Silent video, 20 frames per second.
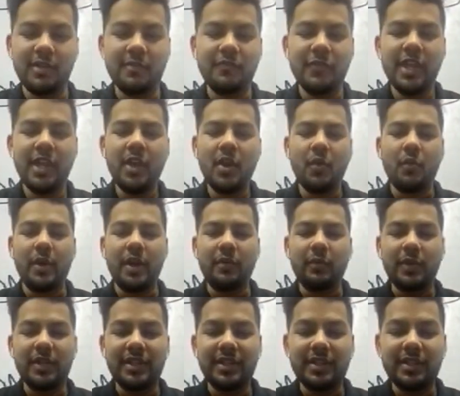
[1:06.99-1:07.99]
When we
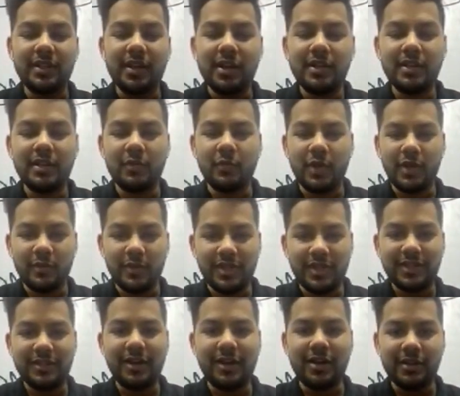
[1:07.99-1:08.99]
started
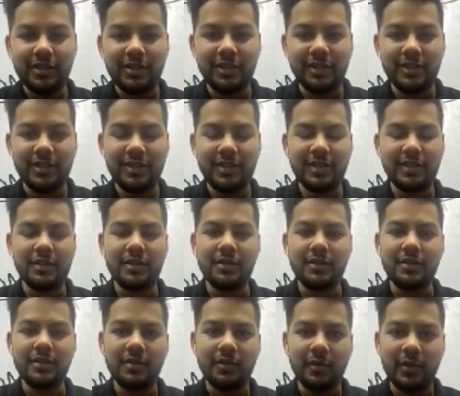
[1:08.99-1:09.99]

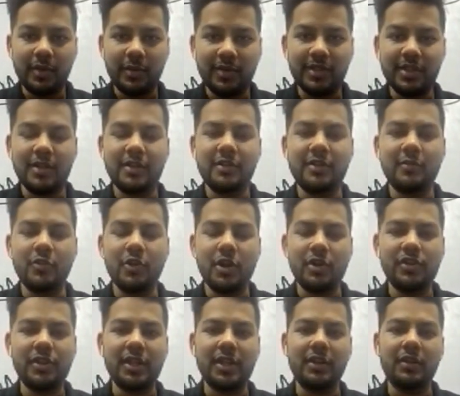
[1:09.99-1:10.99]
the project
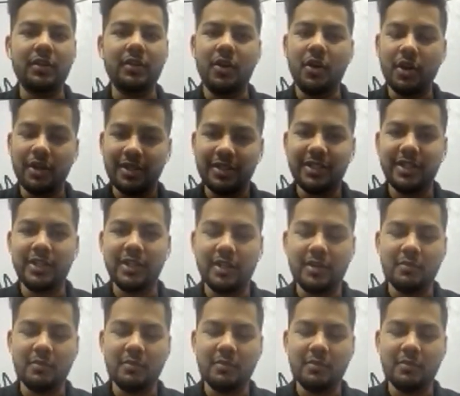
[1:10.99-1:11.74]
on Ethereum,